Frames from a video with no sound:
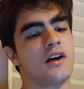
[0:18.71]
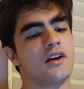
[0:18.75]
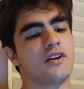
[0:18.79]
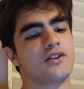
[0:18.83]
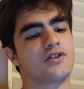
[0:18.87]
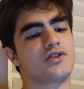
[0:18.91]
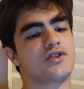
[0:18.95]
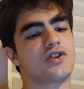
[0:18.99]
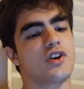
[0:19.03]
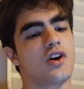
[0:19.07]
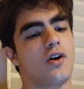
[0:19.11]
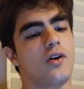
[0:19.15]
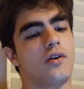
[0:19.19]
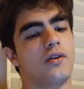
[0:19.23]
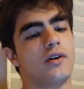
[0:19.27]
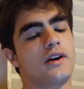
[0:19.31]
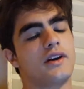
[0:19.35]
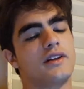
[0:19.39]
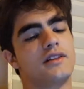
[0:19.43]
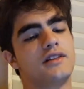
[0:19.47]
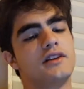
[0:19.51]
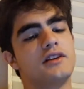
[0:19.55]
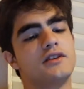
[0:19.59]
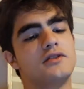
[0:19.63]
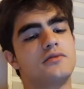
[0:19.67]
So
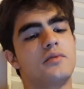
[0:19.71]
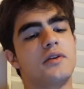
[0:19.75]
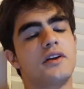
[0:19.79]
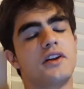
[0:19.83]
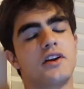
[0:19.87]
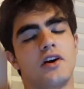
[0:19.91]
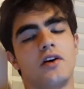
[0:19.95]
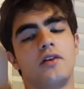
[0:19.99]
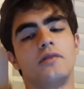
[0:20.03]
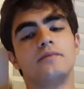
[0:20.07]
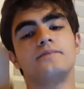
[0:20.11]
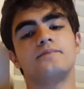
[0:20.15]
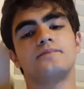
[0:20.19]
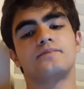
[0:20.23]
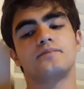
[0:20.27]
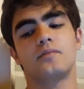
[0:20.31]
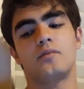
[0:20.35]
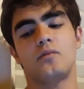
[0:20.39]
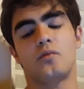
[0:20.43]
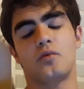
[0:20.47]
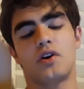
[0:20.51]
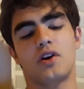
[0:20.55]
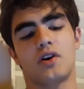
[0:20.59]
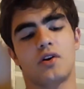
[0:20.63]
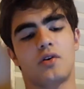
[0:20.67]
in this video
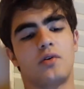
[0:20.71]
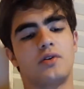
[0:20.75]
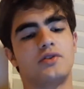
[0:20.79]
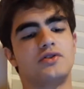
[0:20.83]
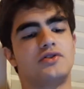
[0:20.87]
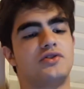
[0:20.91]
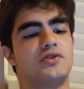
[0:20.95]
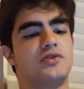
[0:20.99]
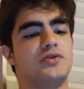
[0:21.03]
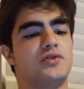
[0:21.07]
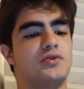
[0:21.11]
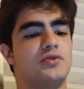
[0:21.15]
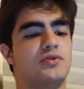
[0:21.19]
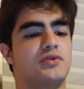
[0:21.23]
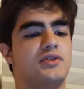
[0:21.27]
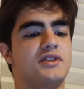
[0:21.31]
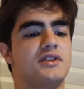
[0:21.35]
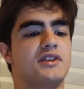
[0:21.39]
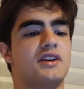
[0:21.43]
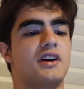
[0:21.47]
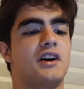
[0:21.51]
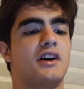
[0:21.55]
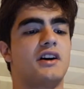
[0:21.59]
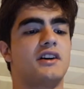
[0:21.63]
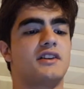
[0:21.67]
we are going to
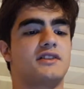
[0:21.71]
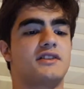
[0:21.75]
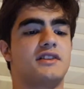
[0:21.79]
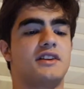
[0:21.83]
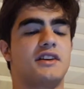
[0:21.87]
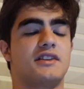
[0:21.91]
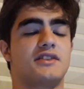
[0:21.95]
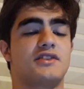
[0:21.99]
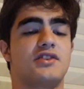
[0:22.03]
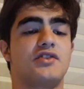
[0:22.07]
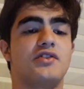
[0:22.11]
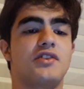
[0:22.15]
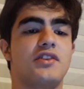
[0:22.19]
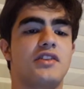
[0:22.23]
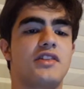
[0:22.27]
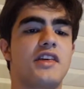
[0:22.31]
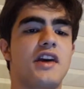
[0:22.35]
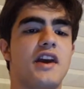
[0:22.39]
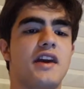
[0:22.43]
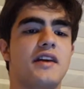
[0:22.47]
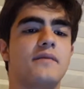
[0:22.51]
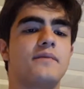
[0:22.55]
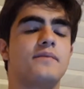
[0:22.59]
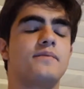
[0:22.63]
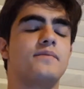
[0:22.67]
discuss a certain
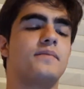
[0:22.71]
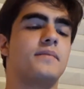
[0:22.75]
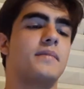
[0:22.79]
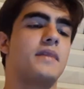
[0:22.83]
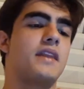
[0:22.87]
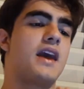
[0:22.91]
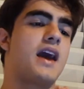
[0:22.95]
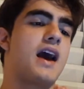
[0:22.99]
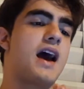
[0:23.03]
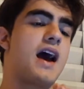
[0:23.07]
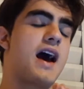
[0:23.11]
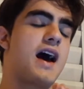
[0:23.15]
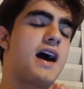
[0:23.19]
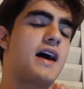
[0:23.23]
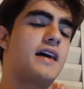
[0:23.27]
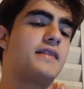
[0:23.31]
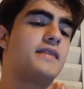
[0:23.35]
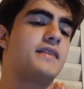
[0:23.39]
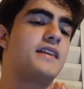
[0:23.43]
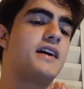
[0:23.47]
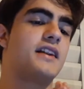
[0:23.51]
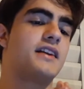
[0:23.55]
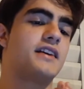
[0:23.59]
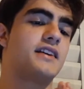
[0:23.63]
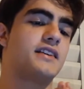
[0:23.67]
thing,
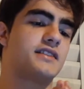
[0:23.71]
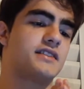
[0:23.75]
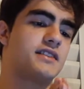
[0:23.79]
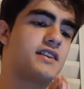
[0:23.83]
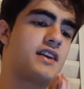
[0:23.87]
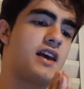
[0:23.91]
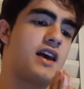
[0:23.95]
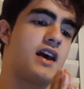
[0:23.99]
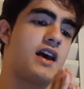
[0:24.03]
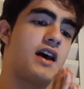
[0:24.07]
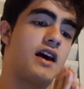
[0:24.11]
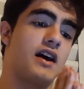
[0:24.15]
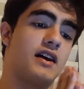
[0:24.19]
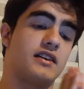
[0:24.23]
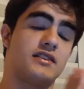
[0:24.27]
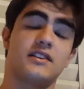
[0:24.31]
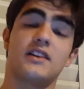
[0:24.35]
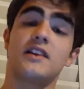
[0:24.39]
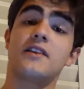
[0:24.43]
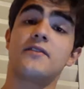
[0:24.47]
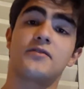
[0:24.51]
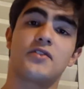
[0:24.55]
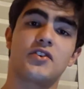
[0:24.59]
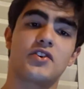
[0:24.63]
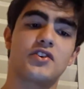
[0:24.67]
and that is, as
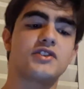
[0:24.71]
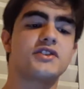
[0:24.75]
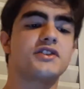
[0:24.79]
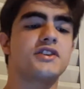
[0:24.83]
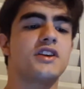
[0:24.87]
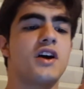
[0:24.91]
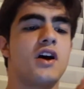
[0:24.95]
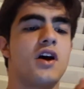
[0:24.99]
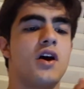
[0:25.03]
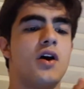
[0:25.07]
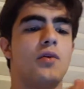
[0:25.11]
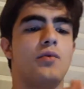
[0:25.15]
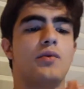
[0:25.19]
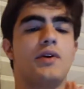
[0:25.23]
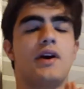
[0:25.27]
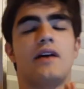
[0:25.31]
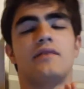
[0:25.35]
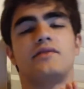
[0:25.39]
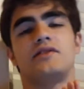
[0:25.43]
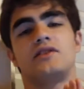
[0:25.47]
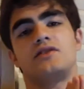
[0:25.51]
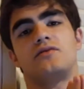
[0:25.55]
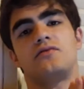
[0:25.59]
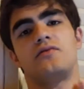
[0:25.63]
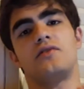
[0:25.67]
lifters we
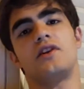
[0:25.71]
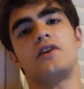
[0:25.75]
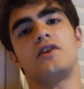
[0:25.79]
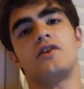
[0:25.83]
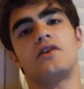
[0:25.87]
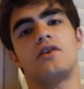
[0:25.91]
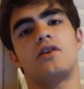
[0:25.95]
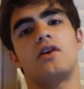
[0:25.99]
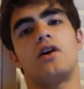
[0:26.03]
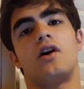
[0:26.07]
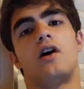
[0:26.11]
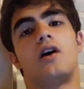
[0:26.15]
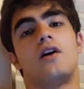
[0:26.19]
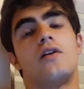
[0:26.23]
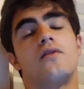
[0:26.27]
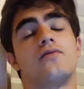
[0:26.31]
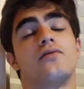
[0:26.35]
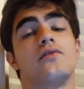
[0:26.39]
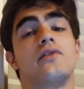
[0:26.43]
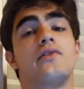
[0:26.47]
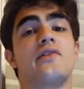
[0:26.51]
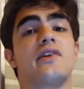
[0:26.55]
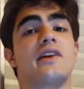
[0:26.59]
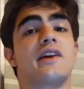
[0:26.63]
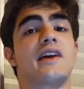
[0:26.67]
have this fear of
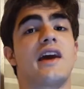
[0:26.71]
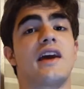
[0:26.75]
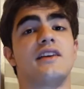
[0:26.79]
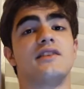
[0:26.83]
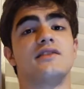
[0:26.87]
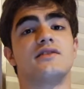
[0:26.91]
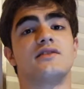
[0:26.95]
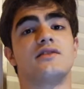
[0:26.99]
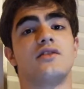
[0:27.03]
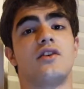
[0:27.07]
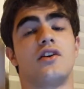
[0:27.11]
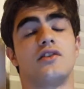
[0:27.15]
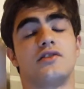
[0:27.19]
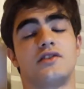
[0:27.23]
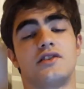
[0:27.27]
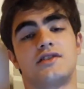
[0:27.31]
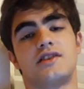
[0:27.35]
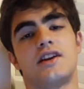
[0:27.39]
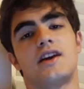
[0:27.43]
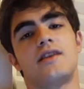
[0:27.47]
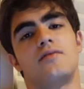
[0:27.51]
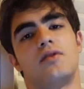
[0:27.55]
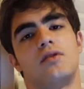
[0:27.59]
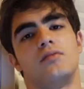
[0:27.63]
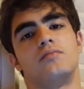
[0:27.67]
leaving gains on the
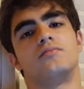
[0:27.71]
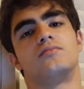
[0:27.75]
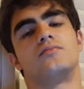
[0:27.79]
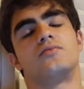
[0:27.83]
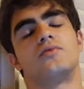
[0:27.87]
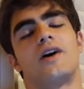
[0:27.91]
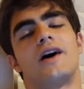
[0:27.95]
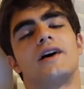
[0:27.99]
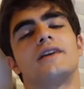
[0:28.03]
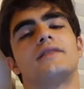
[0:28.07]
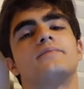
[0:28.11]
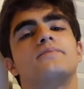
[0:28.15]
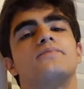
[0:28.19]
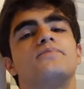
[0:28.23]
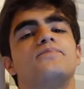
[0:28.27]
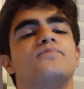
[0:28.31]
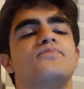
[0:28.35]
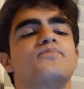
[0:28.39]
table, right?